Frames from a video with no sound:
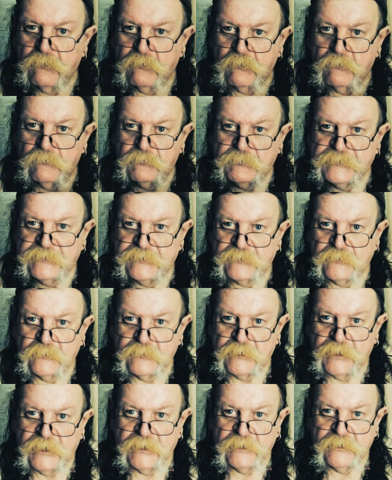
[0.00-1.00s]
Up until
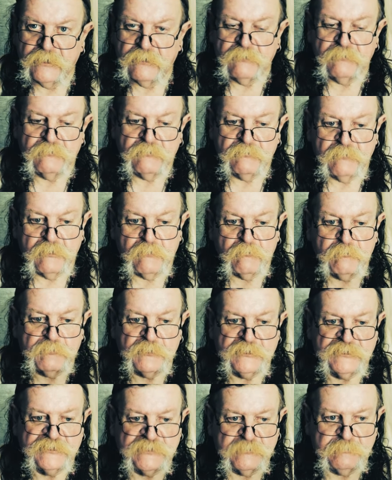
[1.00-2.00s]
then, the
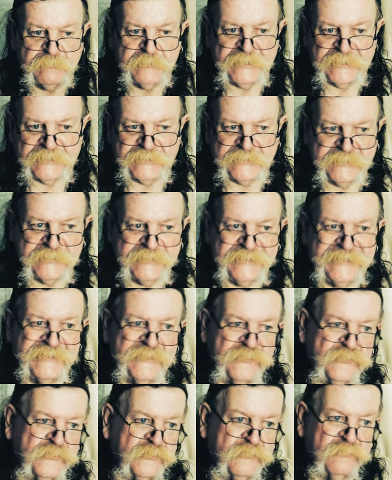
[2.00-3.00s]

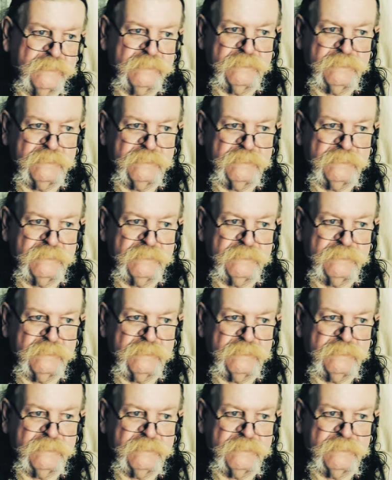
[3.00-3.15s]
principalities or